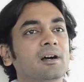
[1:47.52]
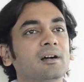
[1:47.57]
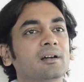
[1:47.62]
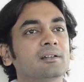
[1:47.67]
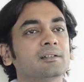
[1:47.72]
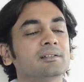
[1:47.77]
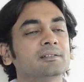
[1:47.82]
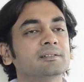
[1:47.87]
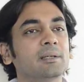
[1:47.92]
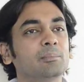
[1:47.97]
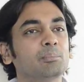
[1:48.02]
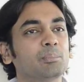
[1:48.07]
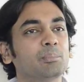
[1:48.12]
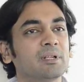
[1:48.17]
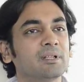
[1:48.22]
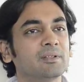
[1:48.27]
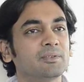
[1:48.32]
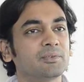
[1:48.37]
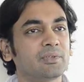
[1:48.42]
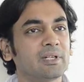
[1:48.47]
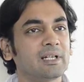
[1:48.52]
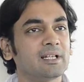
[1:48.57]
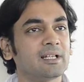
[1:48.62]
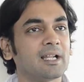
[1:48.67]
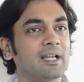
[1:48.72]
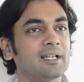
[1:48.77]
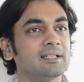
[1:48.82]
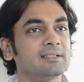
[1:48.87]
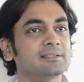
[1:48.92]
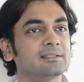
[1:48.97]
simple straight
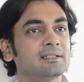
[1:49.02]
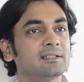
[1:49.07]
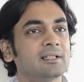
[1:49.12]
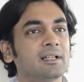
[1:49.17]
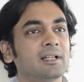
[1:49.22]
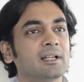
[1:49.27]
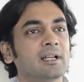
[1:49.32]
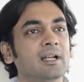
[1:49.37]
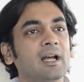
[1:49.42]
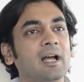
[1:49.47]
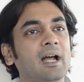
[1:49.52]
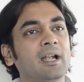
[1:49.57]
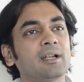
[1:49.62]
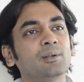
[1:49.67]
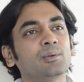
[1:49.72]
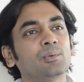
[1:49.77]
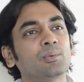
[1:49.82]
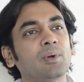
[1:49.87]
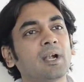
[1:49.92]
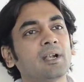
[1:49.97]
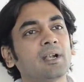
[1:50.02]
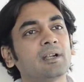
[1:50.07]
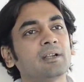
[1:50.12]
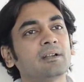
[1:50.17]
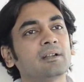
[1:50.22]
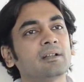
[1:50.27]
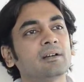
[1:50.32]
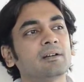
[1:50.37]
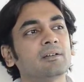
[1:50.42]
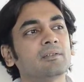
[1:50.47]
lines. And to add
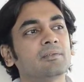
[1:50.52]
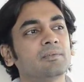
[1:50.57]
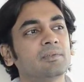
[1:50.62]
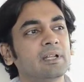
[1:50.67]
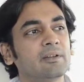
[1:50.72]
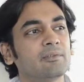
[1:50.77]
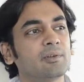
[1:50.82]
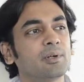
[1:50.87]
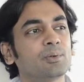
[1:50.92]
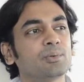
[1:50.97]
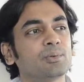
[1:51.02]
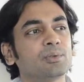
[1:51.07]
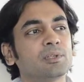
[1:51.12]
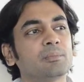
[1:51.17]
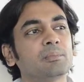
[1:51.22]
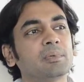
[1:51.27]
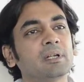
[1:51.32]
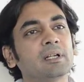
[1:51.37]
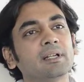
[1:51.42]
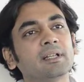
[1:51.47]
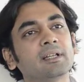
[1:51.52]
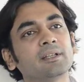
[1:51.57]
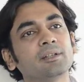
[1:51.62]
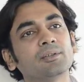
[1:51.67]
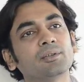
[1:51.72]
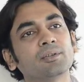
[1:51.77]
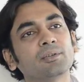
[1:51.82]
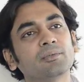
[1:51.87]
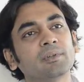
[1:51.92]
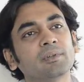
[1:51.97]
flavor to the building,
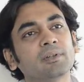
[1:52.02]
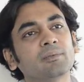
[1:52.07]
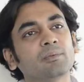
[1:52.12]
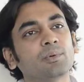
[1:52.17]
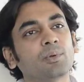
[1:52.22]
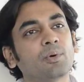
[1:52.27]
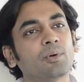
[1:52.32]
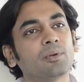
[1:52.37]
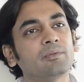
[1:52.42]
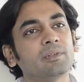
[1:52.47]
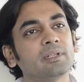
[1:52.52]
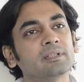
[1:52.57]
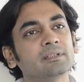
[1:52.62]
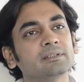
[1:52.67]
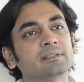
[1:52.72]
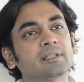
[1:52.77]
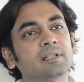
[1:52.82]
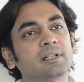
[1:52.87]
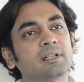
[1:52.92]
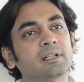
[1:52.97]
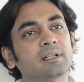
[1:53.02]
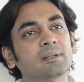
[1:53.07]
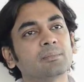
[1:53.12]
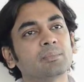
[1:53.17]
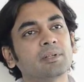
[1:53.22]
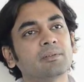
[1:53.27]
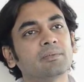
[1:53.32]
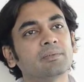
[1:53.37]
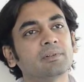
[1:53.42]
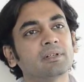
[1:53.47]
we would always
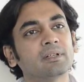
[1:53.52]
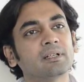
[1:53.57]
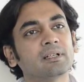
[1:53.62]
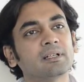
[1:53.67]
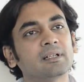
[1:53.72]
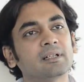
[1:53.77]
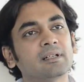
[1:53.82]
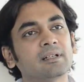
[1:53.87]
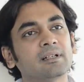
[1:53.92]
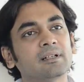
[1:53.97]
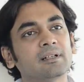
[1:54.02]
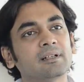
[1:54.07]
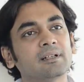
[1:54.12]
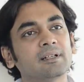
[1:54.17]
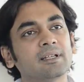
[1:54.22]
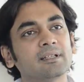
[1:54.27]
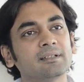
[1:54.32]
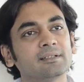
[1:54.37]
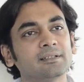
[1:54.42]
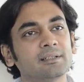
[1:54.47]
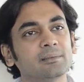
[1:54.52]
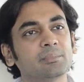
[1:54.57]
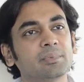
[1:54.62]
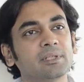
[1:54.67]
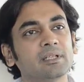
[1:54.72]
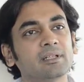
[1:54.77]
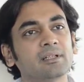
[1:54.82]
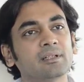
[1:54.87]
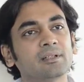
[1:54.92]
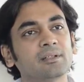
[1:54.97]
prefer ACP,
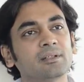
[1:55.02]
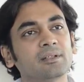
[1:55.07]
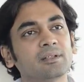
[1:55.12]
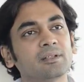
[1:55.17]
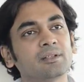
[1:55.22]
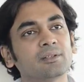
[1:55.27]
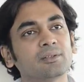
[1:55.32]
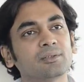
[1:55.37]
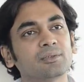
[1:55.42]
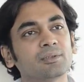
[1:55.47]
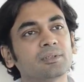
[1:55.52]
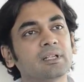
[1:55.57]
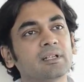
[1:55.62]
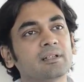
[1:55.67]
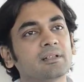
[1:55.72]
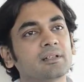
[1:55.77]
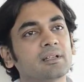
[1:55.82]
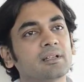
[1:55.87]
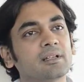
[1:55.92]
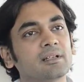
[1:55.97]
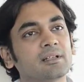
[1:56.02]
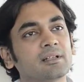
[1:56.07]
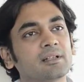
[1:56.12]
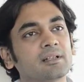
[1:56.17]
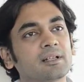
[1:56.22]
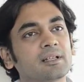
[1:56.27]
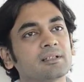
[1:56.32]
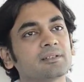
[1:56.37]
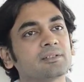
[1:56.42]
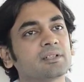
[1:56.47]
so that
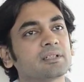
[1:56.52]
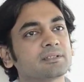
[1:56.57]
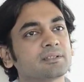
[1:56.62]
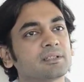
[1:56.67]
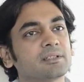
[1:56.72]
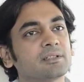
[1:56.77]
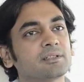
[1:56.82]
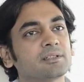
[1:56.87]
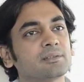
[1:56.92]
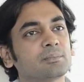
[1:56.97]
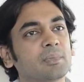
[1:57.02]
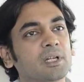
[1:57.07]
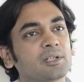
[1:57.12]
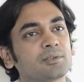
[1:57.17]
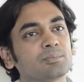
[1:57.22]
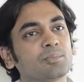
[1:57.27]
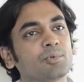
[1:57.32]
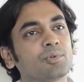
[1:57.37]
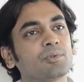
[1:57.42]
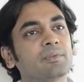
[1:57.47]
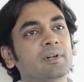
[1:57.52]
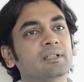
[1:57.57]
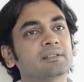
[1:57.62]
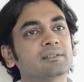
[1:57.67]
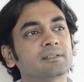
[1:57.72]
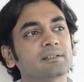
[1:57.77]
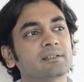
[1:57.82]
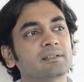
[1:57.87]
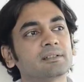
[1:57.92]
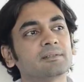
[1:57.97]
construction is much more
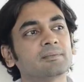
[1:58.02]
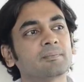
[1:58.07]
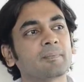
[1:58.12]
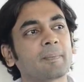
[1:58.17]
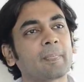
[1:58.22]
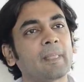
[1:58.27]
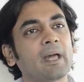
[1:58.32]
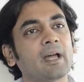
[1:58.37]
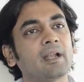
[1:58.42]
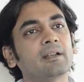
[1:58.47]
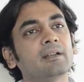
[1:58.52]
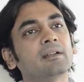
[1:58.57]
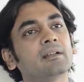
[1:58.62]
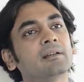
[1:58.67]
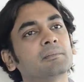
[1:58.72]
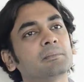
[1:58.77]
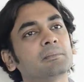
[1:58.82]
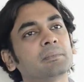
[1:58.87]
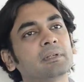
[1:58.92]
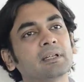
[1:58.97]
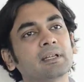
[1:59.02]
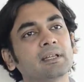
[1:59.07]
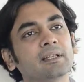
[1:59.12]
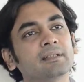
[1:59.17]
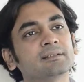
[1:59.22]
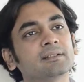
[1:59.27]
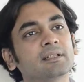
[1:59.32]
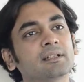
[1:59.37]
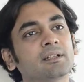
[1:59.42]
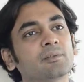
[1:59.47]
faster and
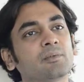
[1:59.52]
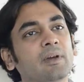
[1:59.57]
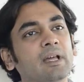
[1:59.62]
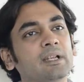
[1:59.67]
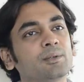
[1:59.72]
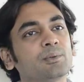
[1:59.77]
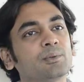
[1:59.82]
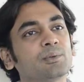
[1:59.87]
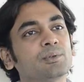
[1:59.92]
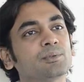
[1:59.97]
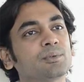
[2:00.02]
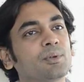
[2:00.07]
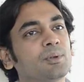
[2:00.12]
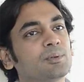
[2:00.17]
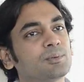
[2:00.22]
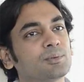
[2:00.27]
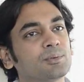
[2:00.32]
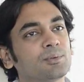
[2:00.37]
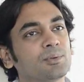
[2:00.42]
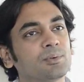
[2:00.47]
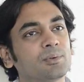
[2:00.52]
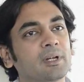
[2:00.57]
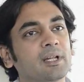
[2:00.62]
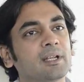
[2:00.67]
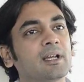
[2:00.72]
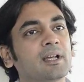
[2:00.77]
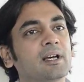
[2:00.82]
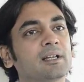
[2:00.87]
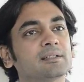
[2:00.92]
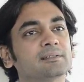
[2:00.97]
aesthetic value is also
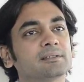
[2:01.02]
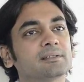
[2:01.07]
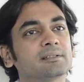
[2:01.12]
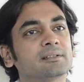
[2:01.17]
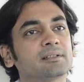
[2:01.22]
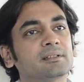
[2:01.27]
enhanced.